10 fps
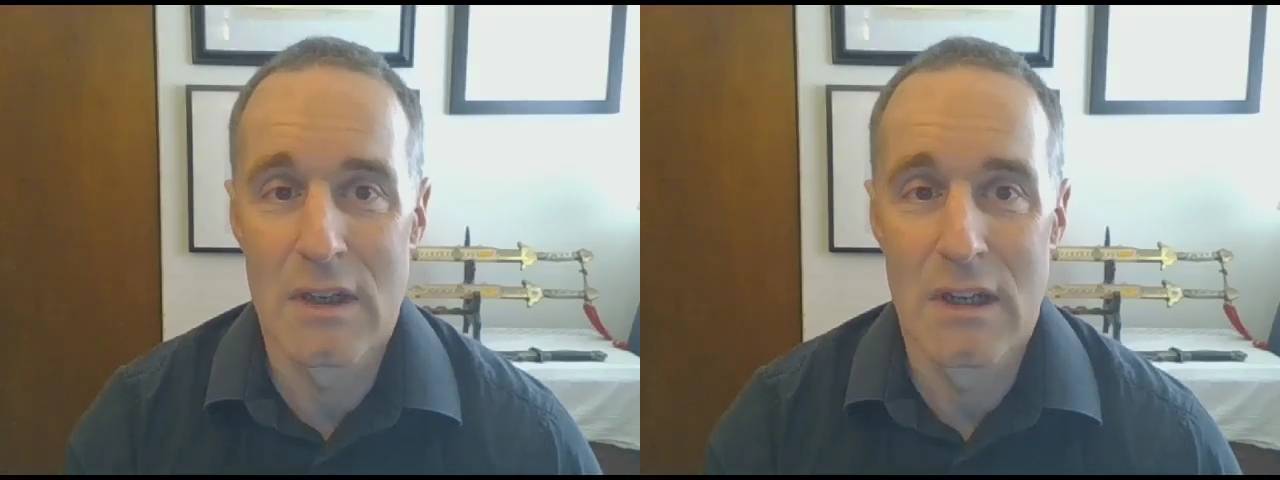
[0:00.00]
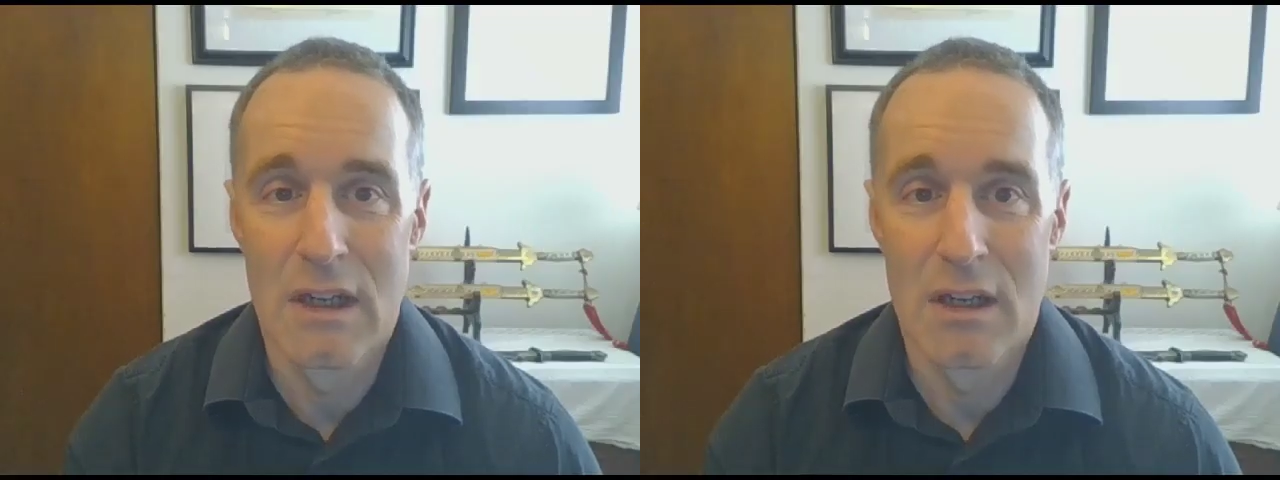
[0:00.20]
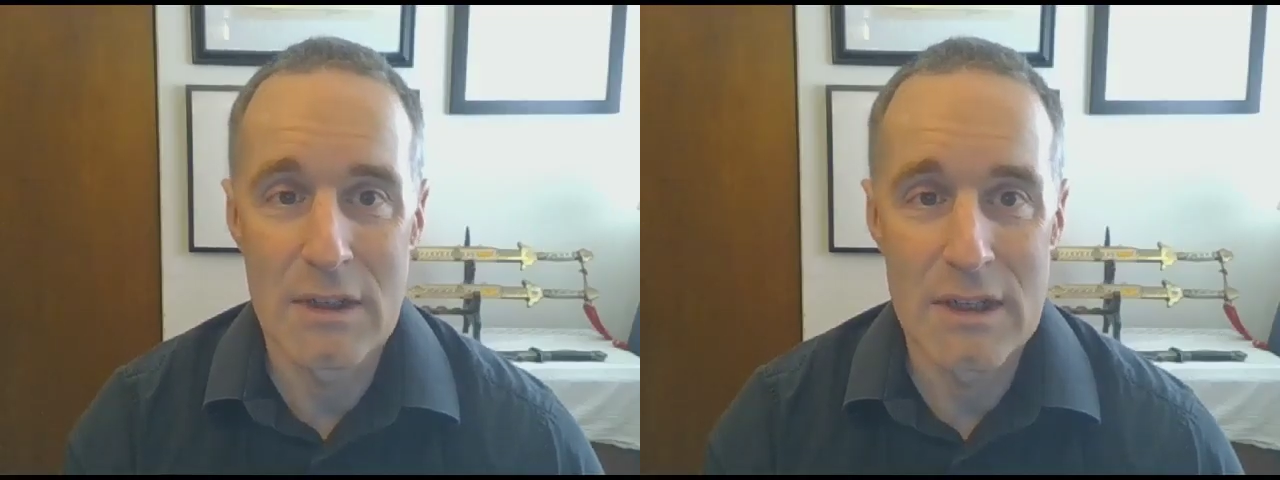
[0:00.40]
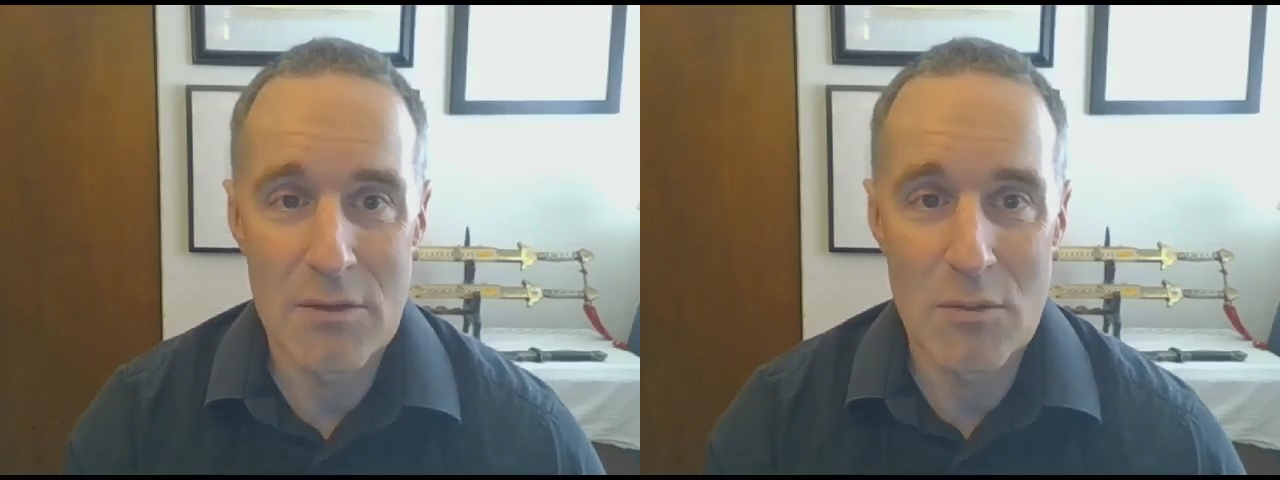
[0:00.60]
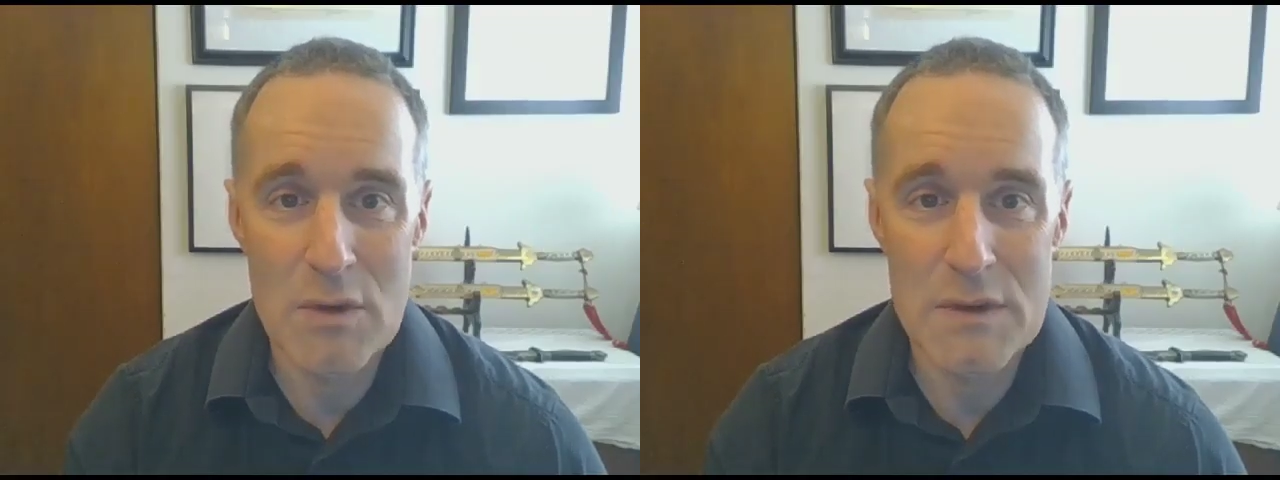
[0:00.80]
we'd have a
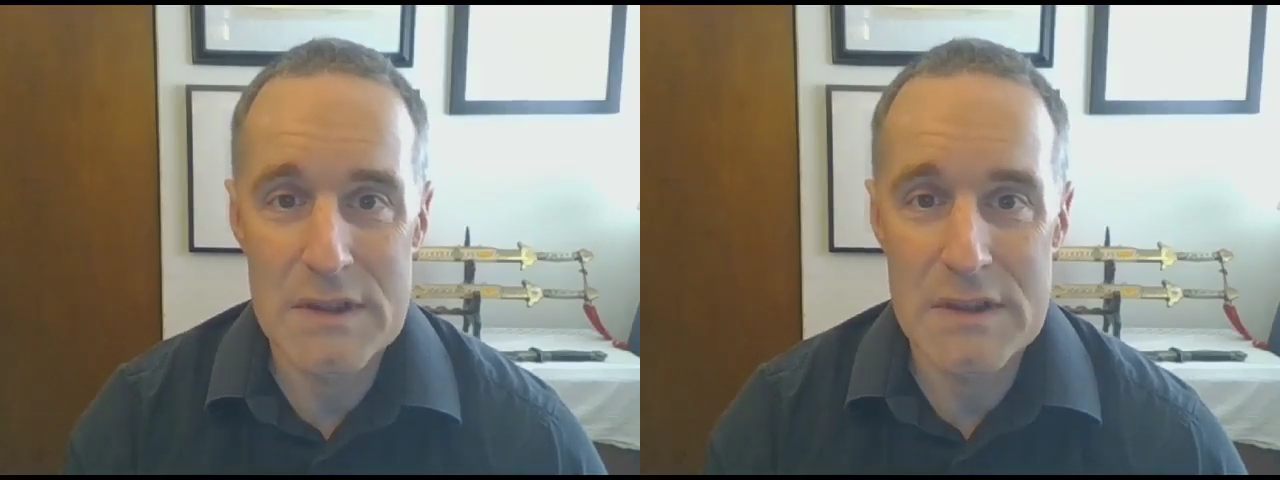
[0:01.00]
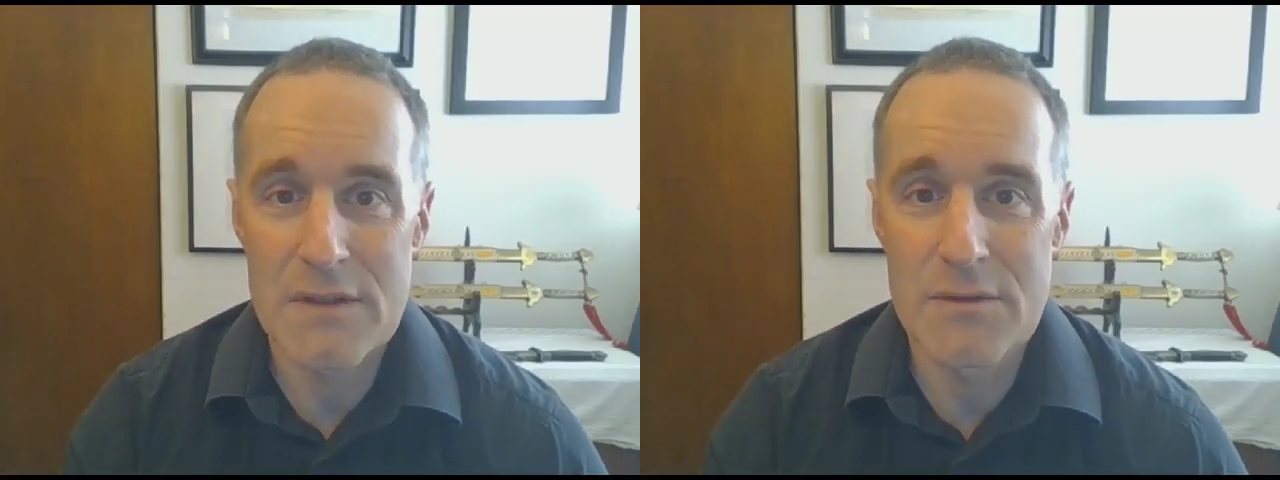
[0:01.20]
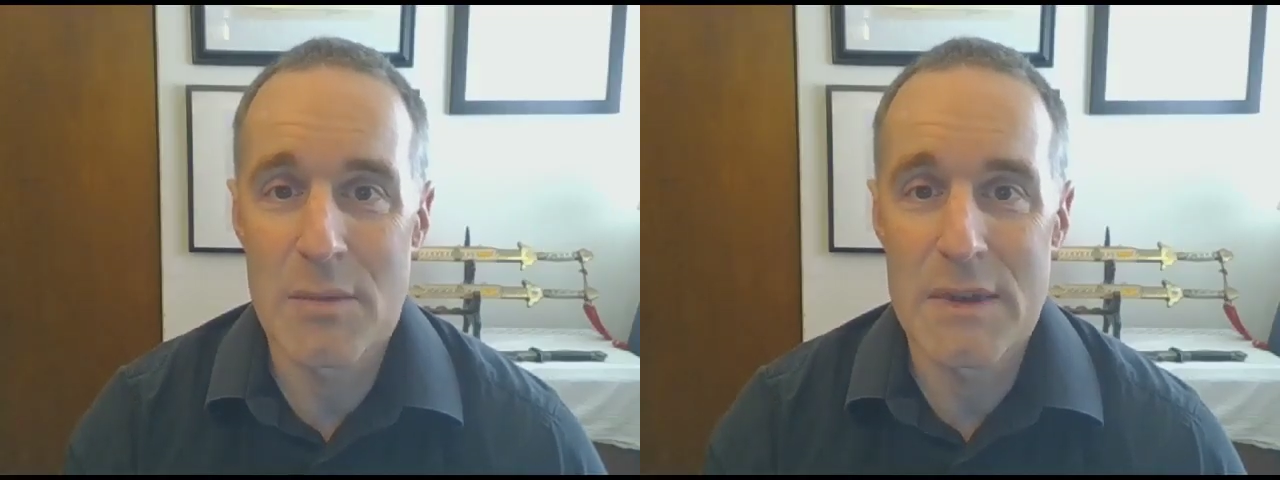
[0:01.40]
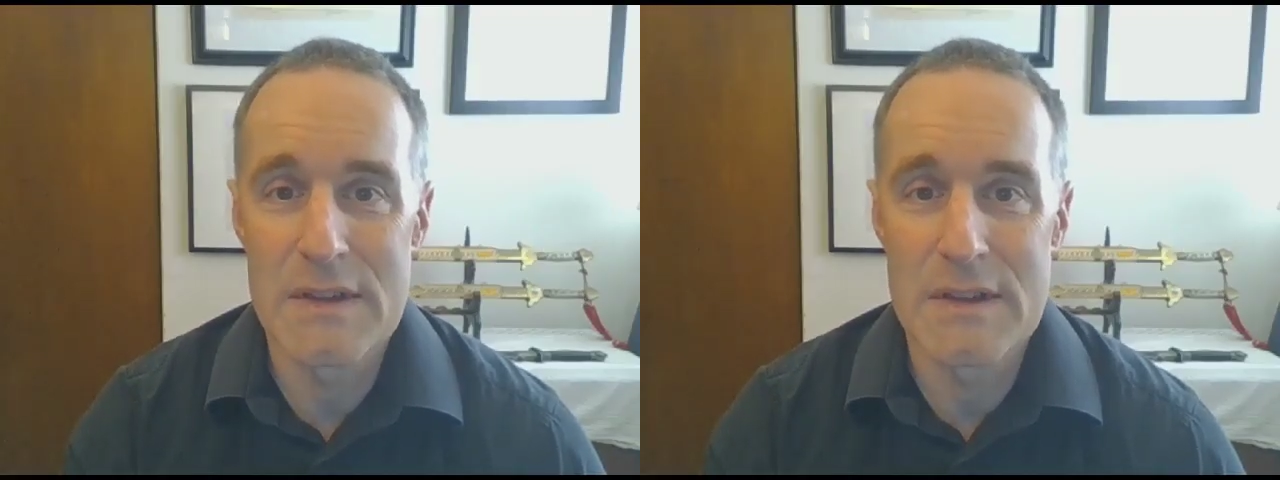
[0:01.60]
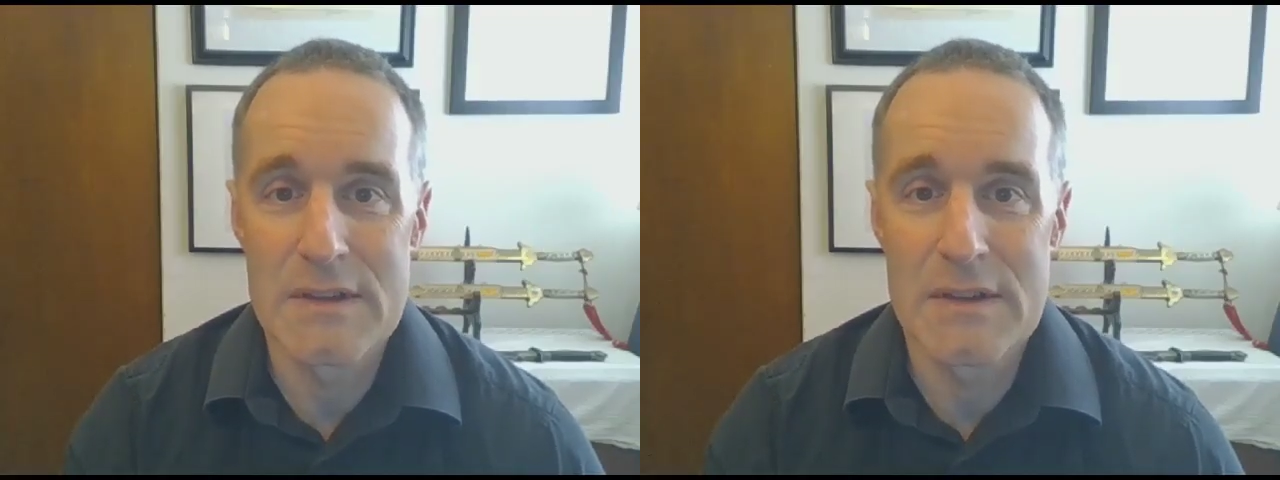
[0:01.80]
more successful
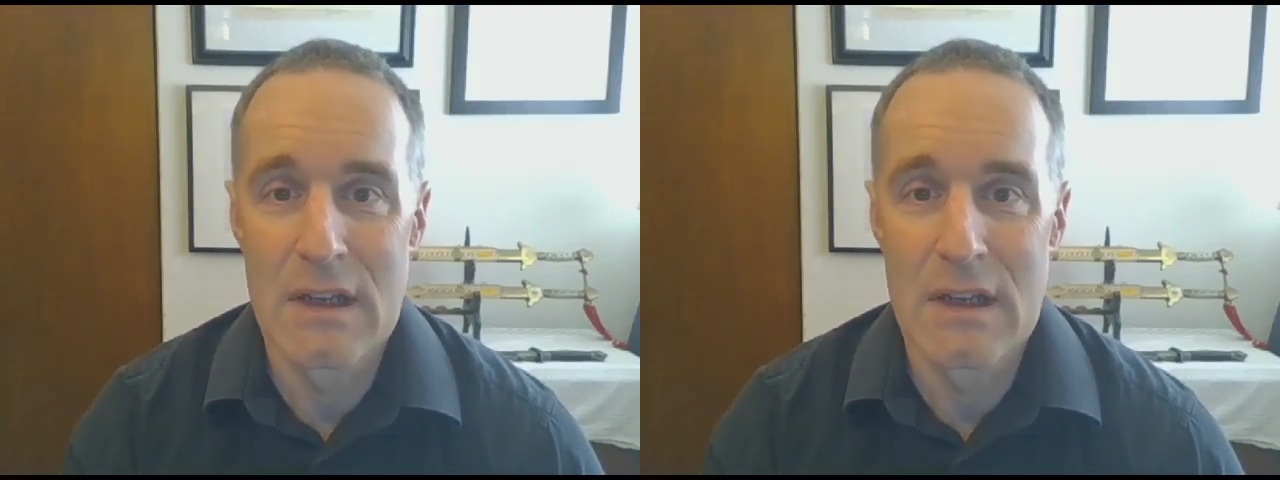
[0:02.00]
business,